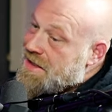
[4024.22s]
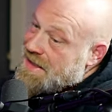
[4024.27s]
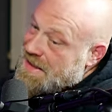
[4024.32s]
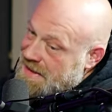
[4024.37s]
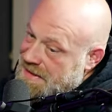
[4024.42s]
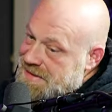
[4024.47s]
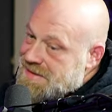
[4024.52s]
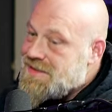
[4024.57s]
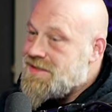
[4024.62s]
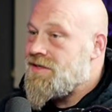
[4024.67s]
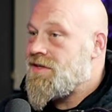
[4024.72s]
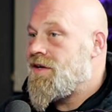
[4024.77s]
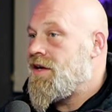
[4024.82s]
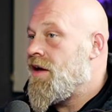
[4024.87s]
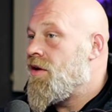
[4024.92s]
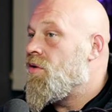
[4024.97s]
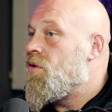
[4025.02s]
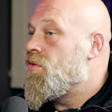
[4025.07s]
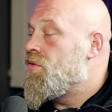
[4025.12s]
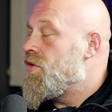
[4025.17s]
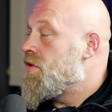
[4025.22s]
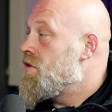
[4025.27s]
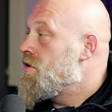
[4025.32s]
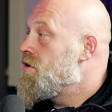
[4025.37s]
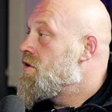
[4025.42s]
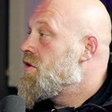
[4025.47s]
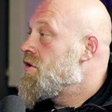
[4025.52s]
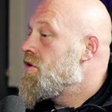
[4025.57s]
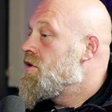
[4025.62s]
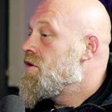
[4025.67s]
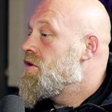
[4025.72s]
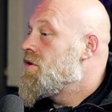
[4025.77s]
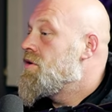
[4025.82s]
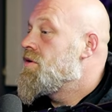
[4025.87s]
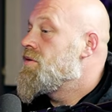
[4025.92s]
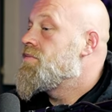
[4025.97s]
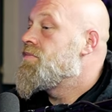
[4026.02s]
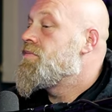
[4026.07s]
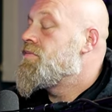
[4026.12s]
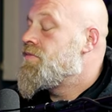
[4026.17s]
kids get older.
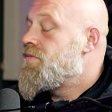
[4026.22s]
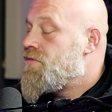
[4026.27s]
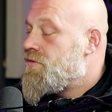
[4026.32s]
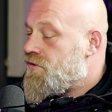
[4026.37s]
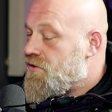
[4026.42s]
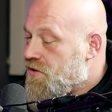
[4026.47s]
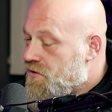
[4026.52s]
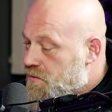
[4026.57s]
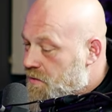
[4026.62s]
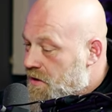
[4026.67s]
Just